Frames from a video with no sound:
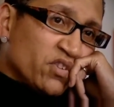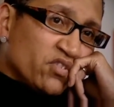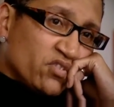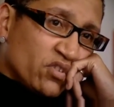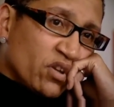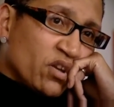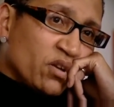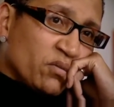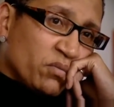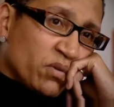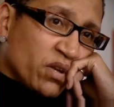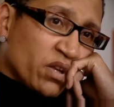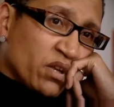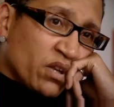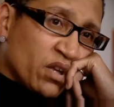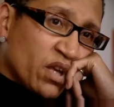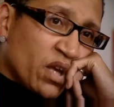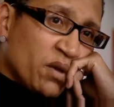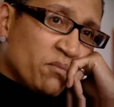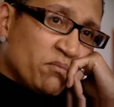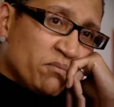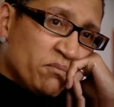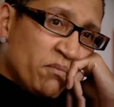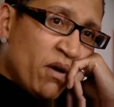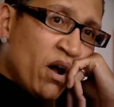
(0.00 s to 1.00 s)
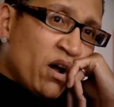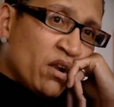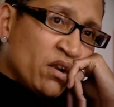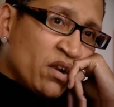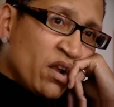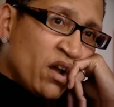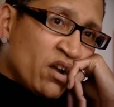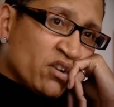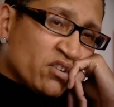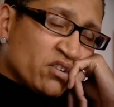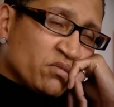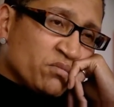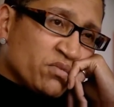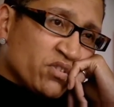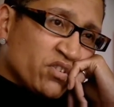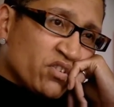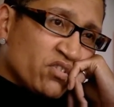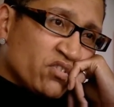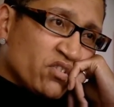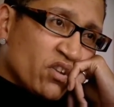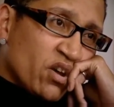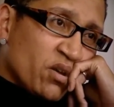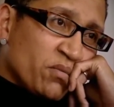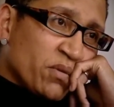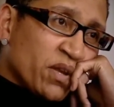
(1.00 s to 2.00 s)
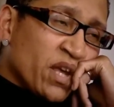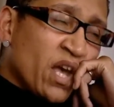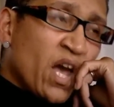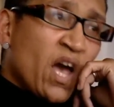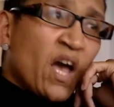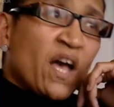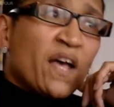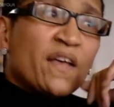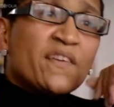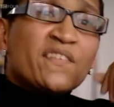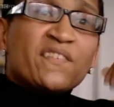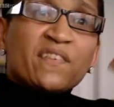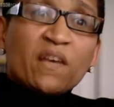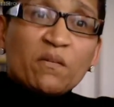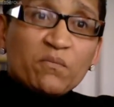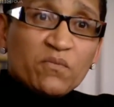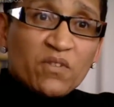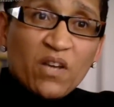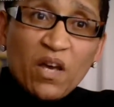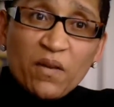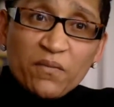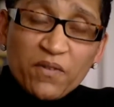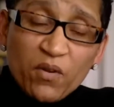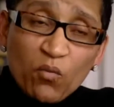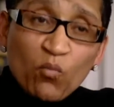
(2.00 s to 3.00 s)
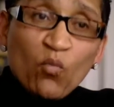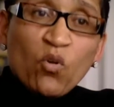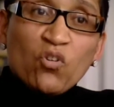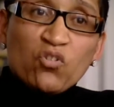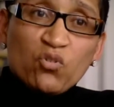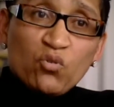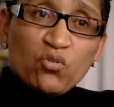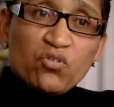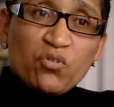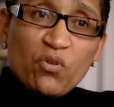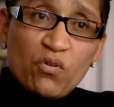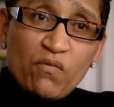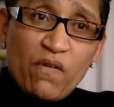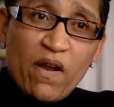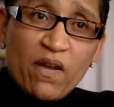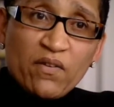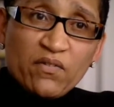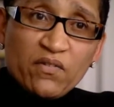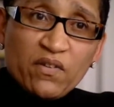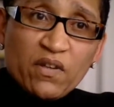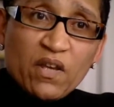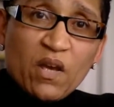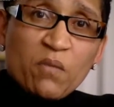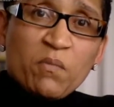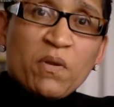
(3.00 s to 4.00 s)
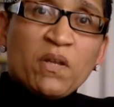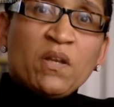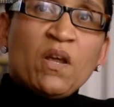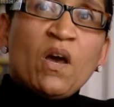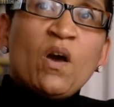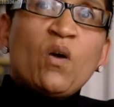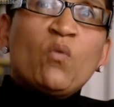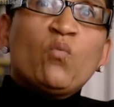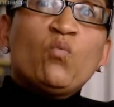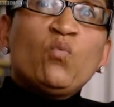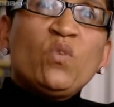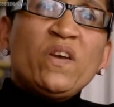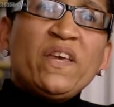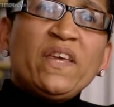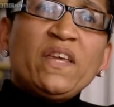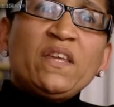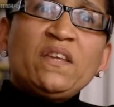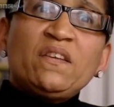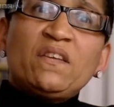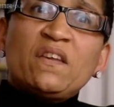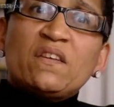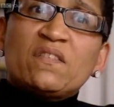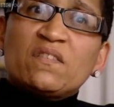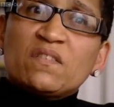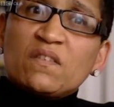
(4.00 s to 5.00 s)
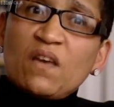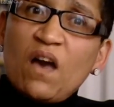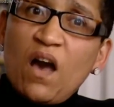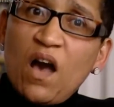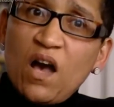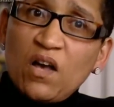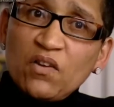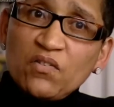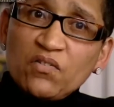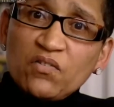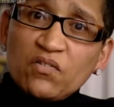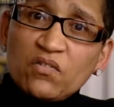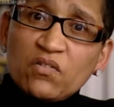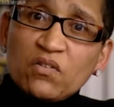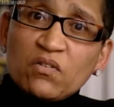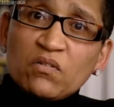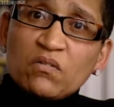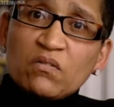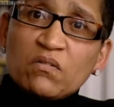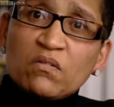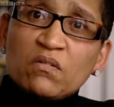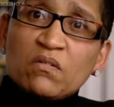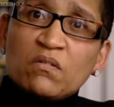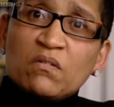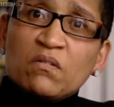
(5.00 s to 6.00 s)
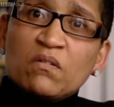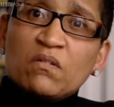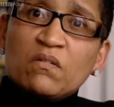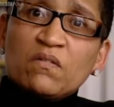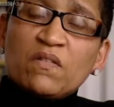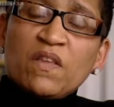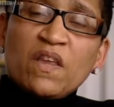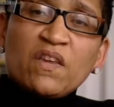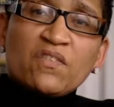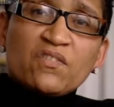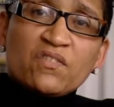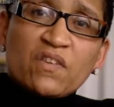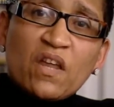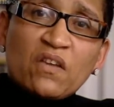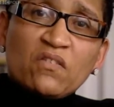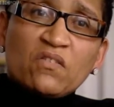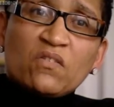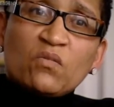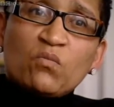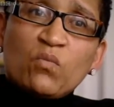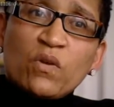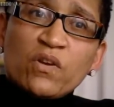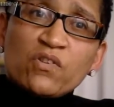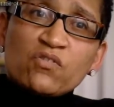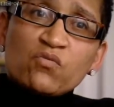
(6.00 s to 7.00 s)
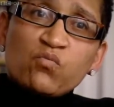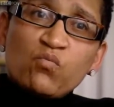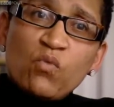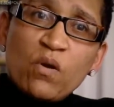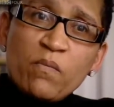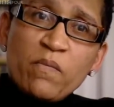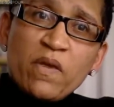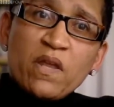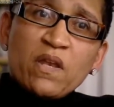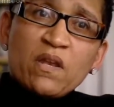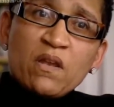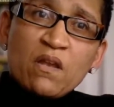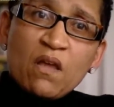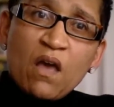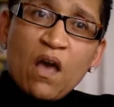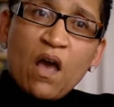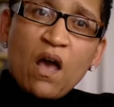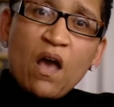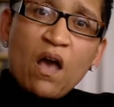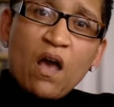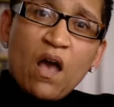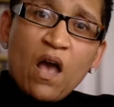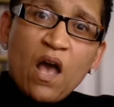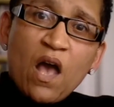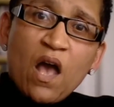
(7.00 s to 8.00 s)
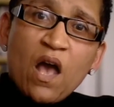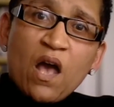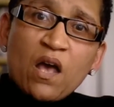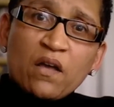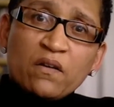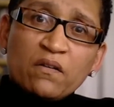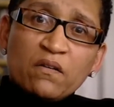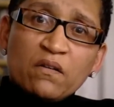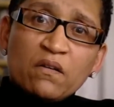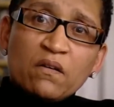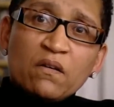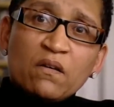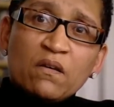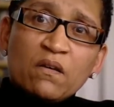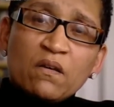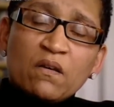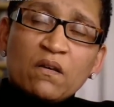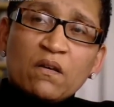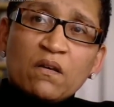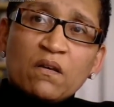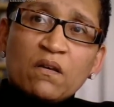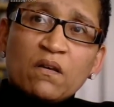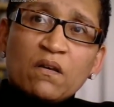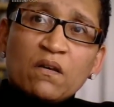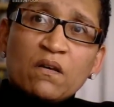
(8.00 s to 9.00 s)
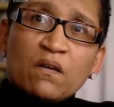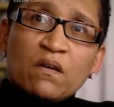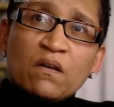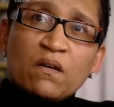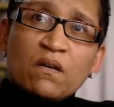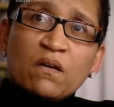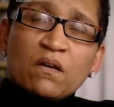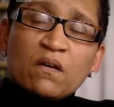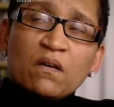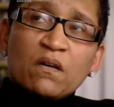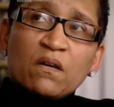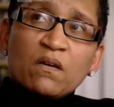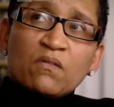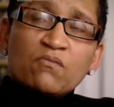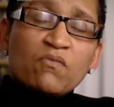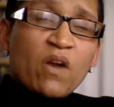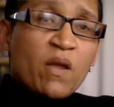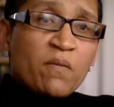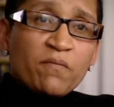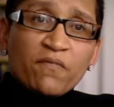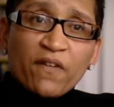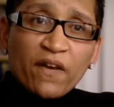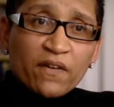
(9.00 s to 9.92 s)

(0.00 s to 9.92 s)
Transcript: Disturbing. Largely it was disturbing. Sometimes it was also arousing. I mean, we discussed the extent to which women had rape